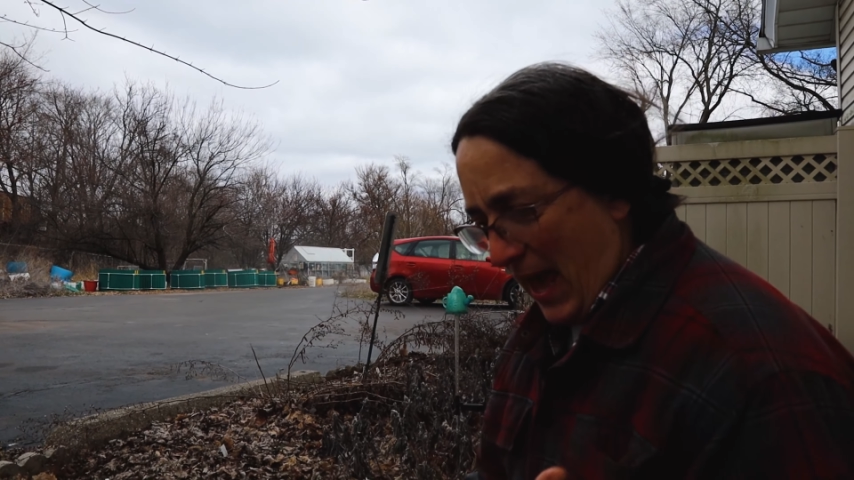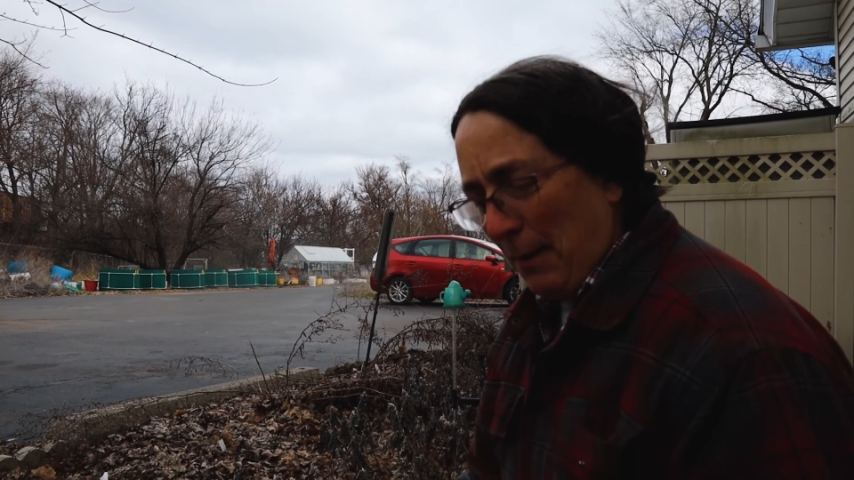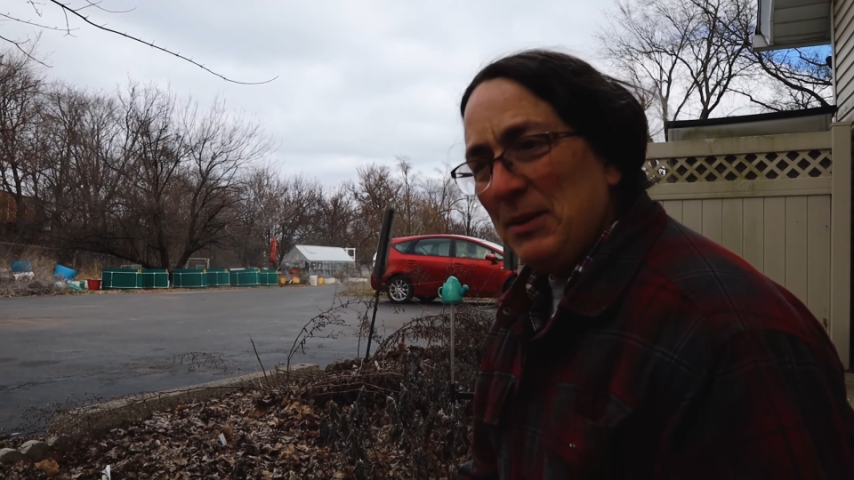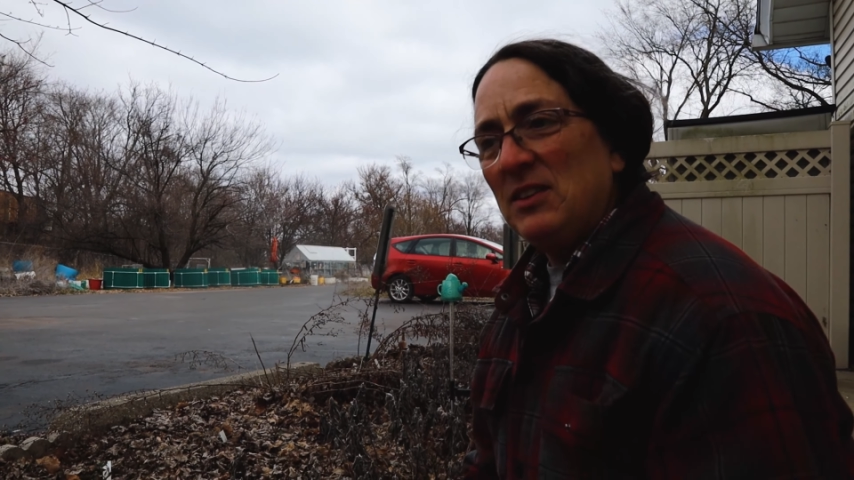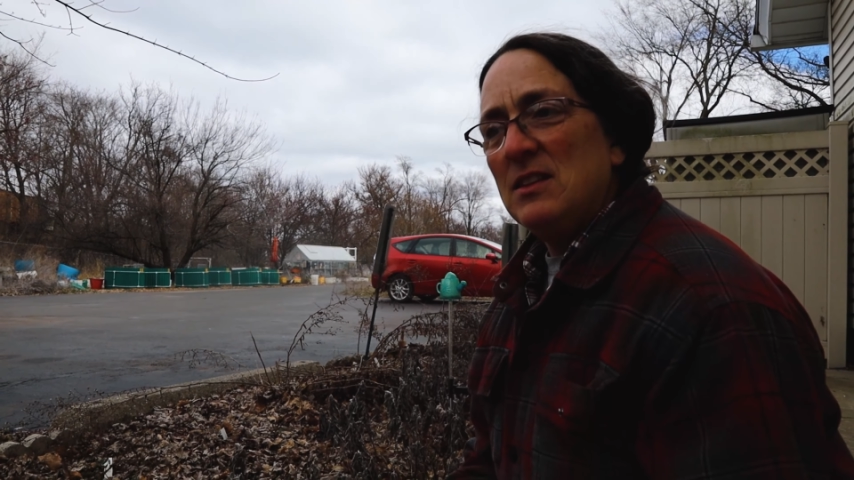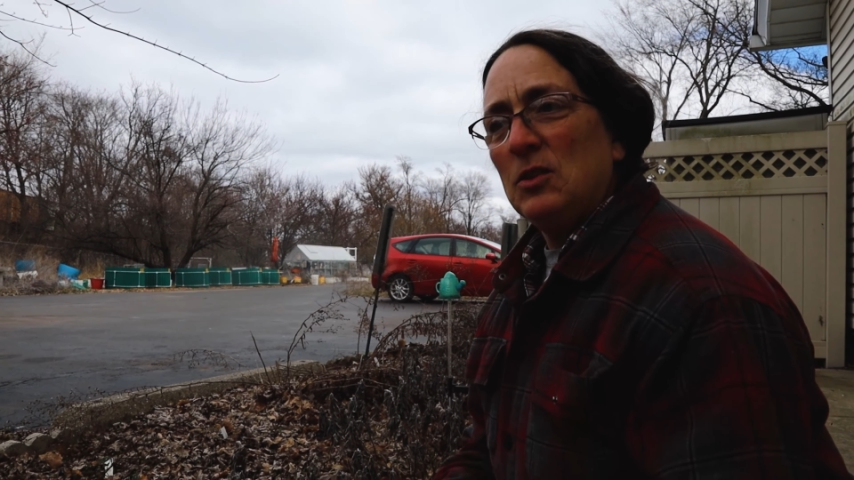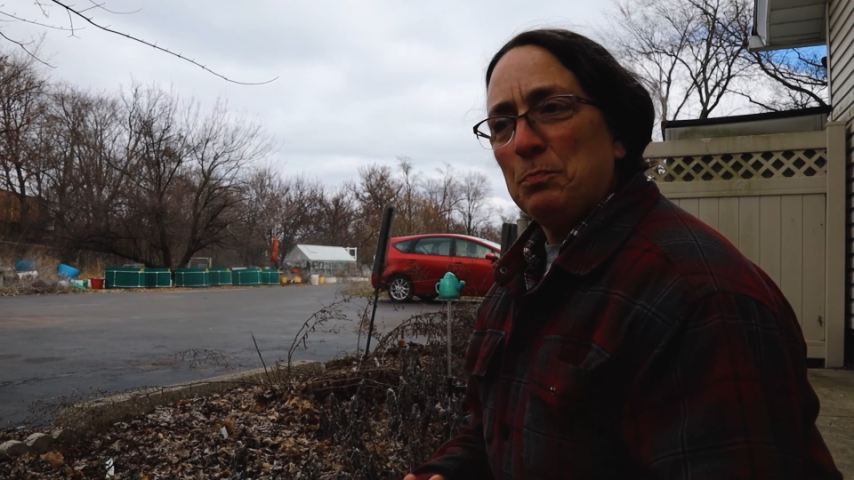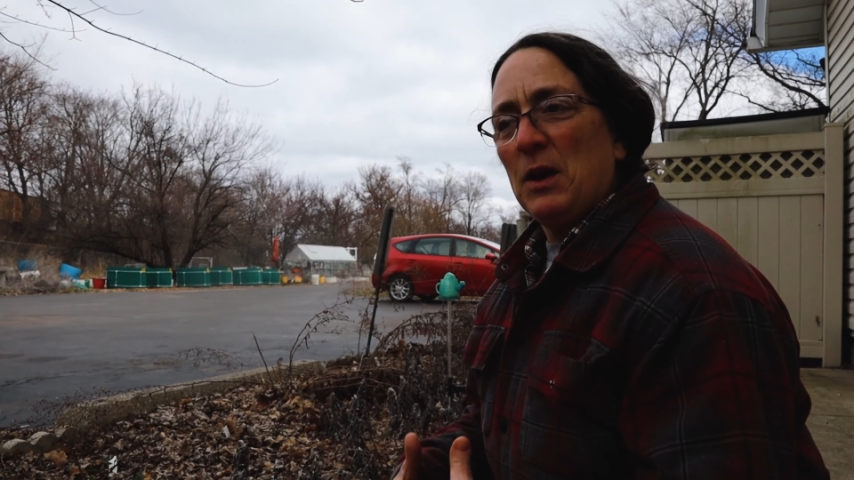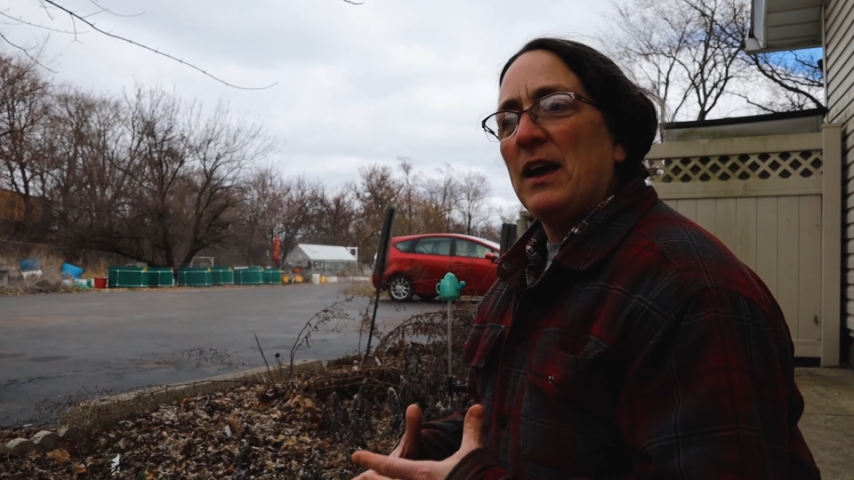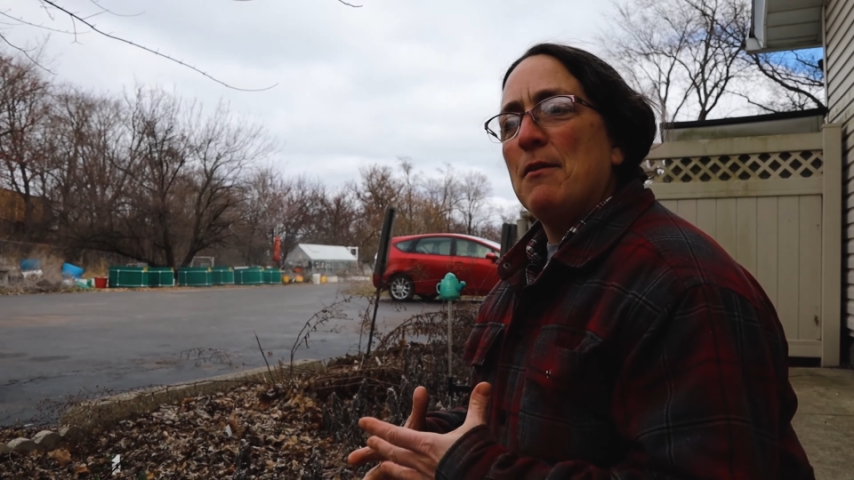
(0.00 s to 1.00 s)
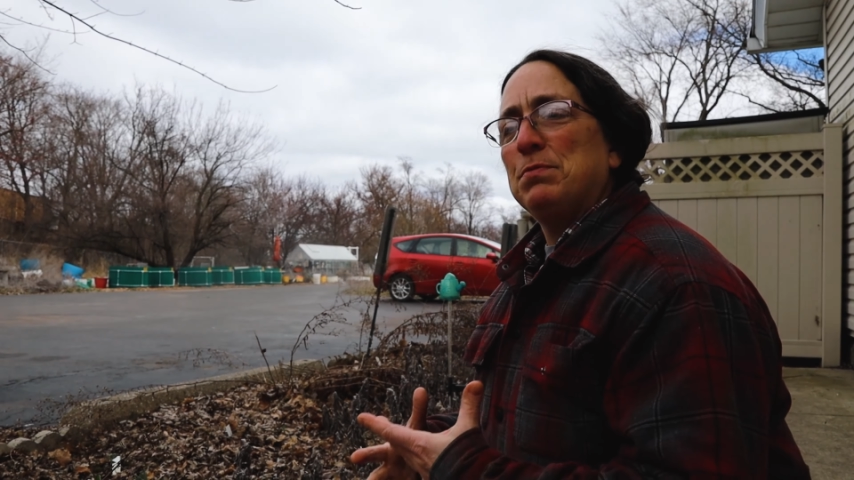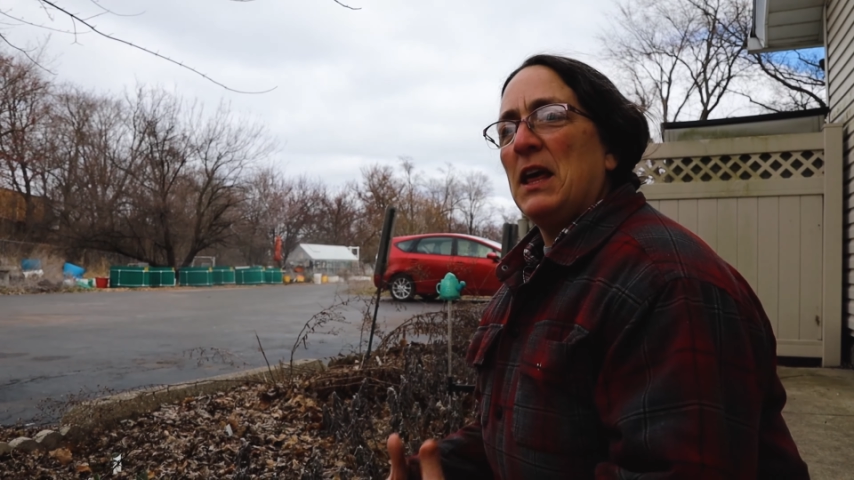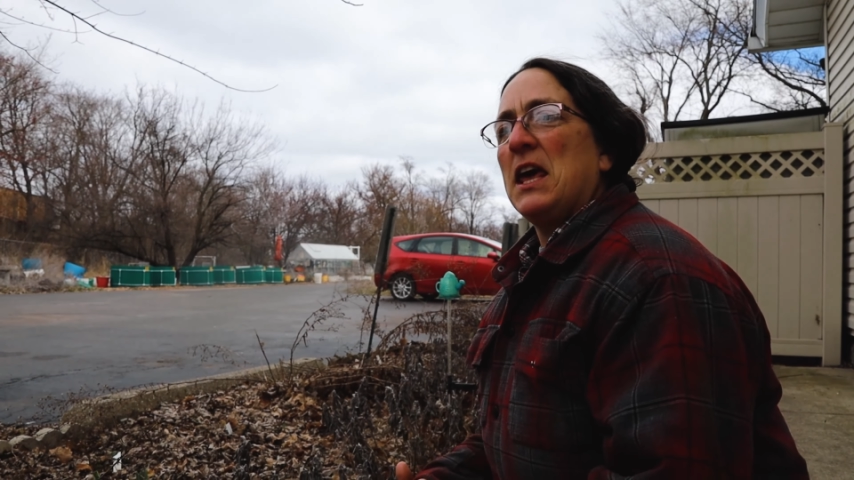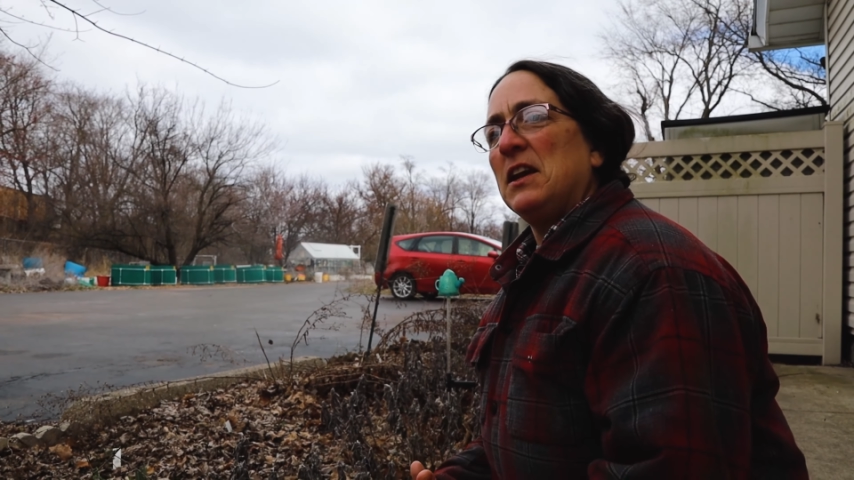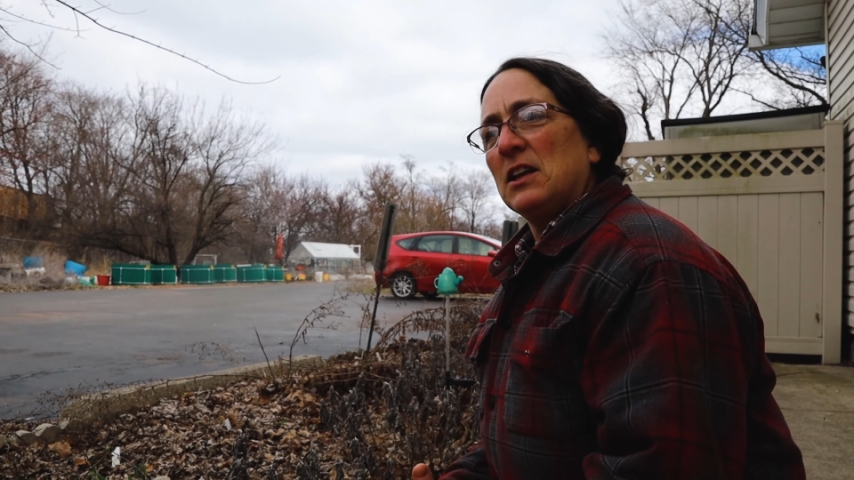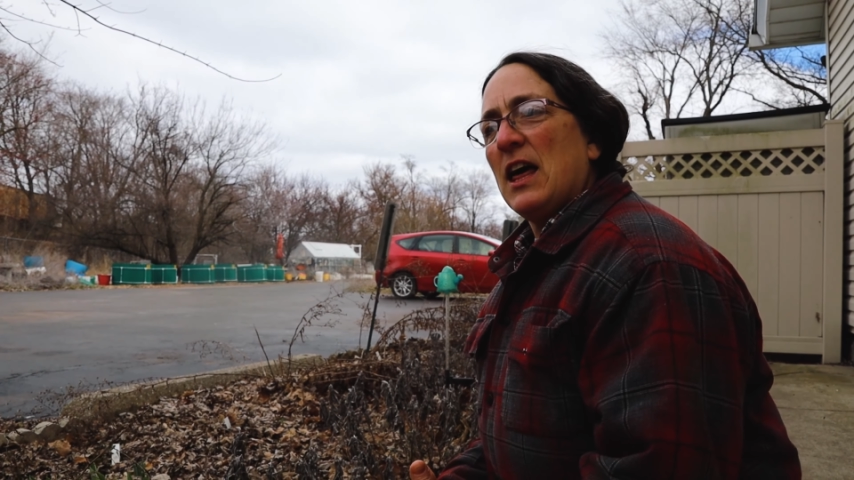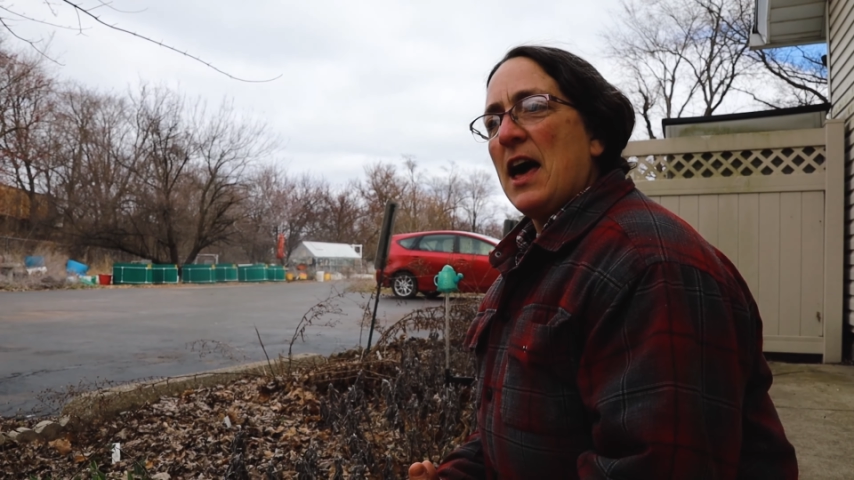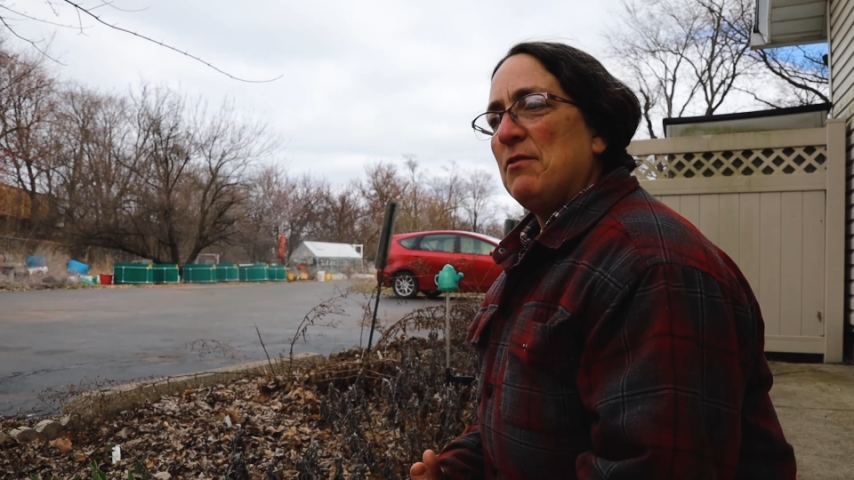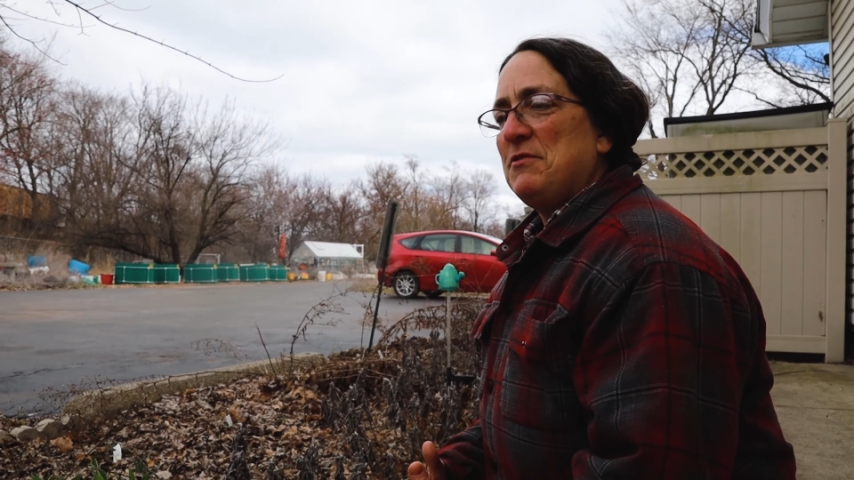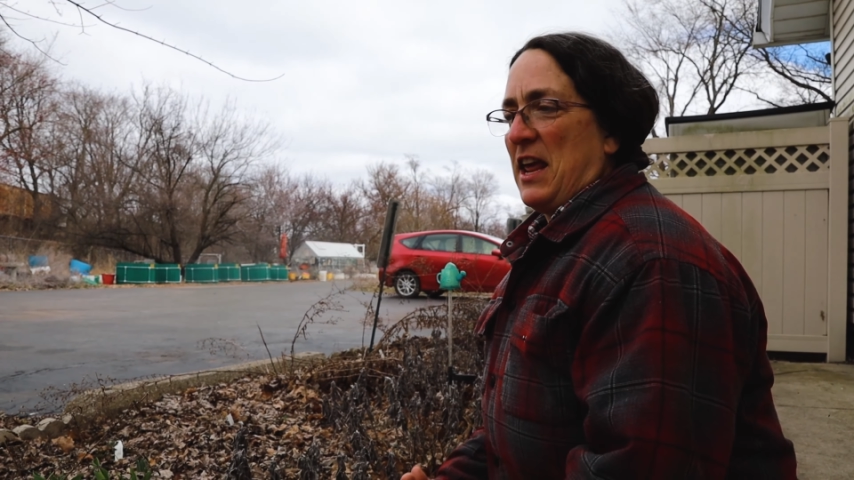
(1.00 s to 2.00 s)
happens in the spring. I planted a
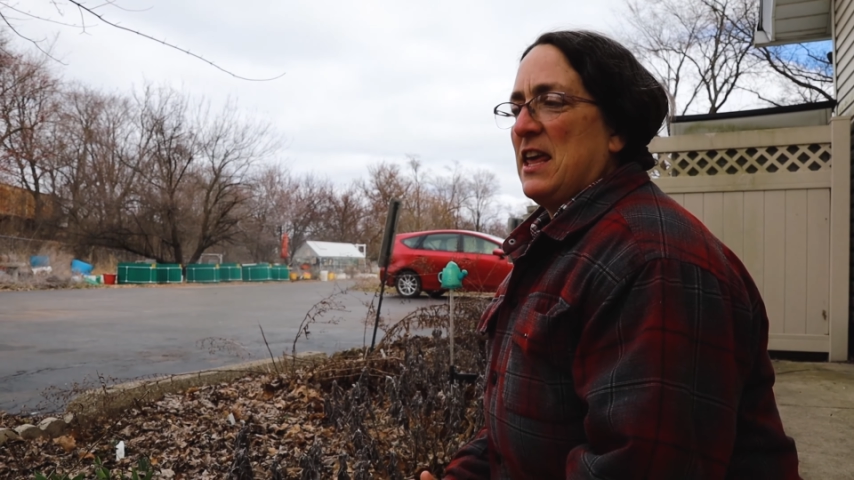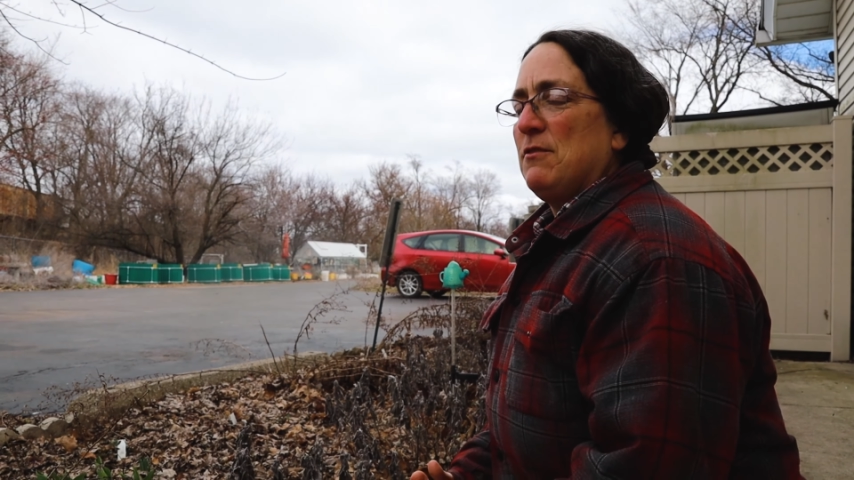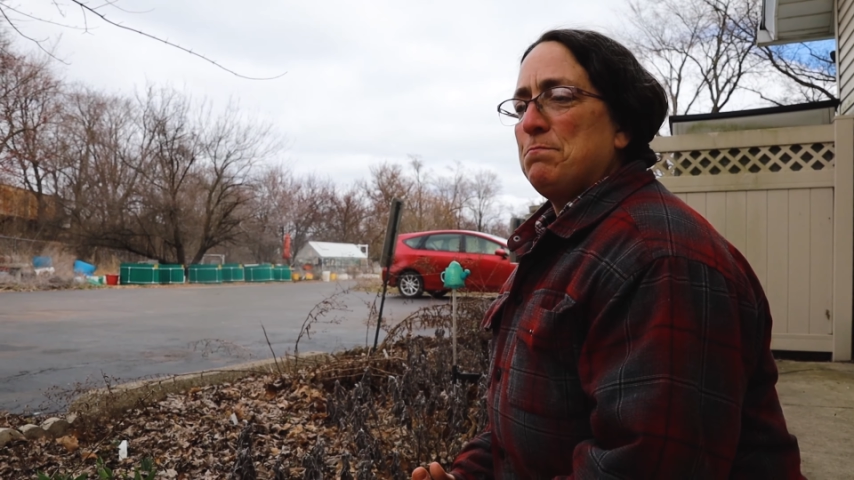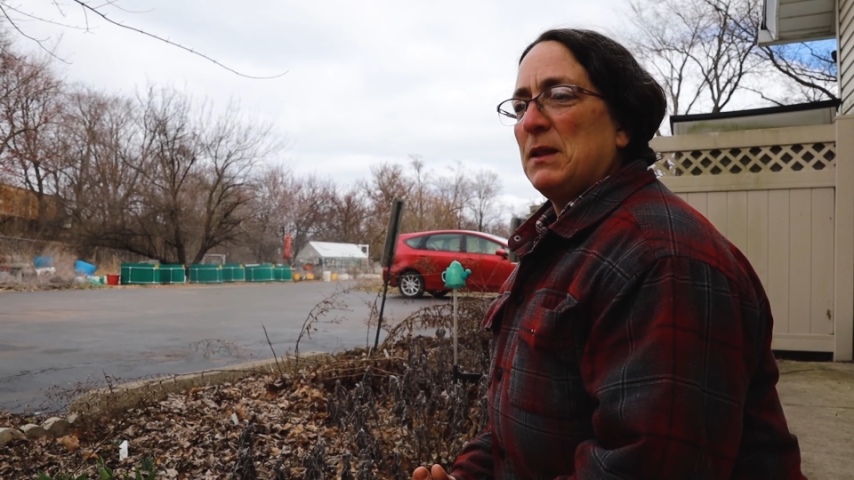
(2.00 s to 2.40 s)
lot of native